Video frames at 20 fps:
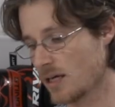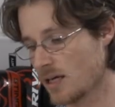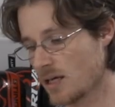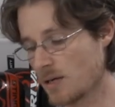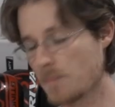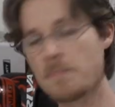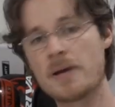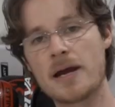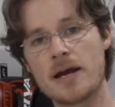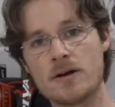
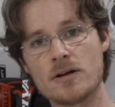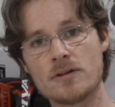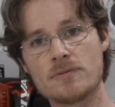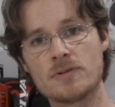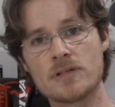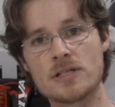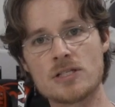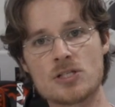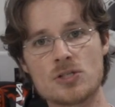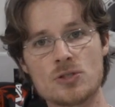
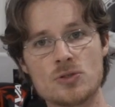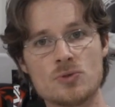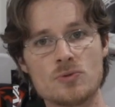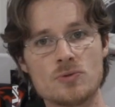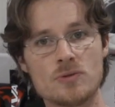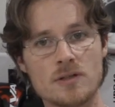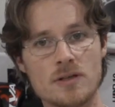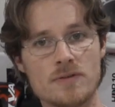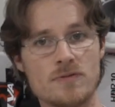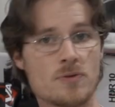comparatively to
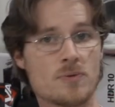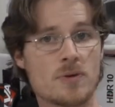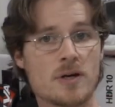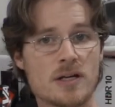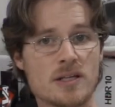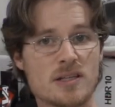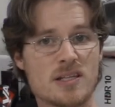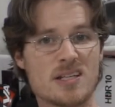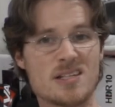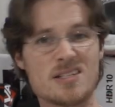if you're
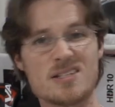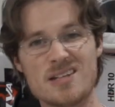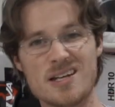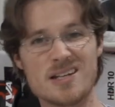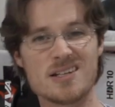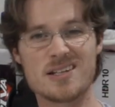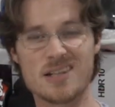wearing these and